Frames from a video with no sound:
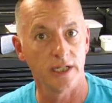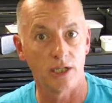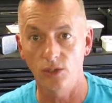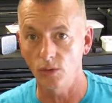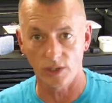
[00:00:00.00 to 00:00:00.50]
Now
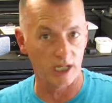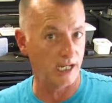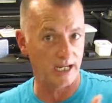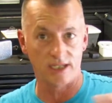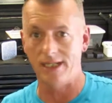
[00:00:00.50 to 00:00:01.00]
you
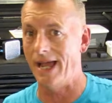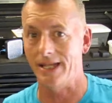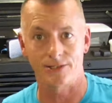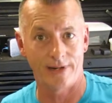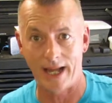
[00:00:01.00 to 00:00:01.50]
connect the
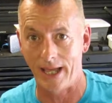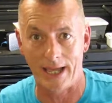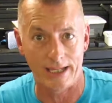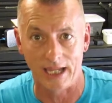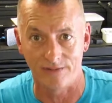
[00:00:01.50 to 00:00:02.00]
dots, right?
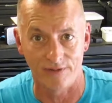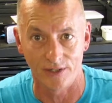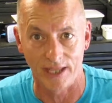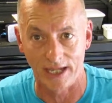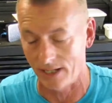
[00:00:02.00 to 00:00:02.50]
I can't
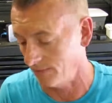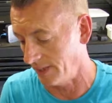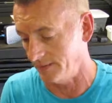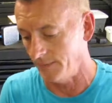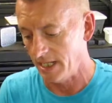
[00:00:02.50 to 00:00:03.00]
figure that out,
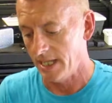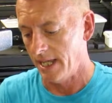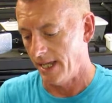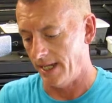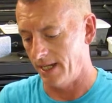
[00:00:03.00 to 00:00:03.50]

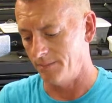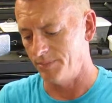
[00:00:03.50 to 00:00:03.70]
right?